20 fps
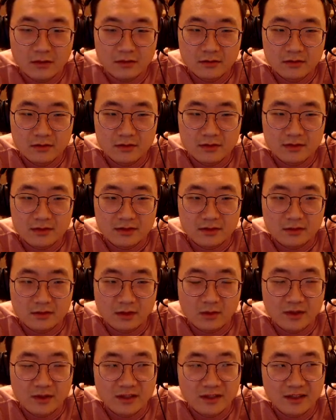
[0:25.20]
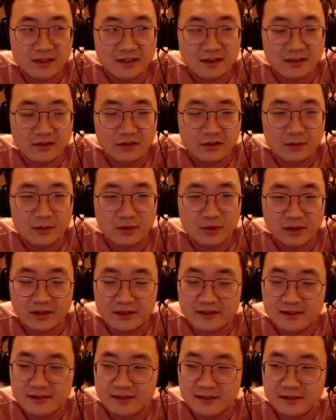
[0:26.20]
So I wanted to hit 3
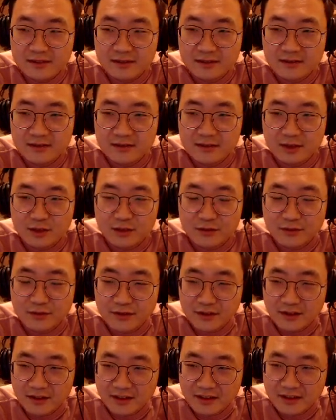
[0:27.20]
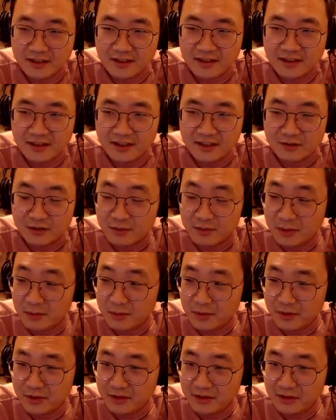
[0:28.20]
points. Hopefully I'll
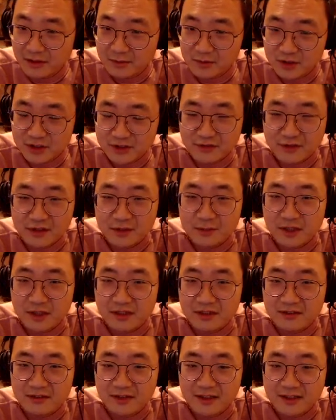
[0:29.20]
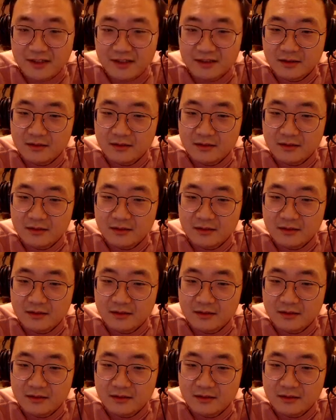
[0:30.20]
remember. I'm just freeballing right now.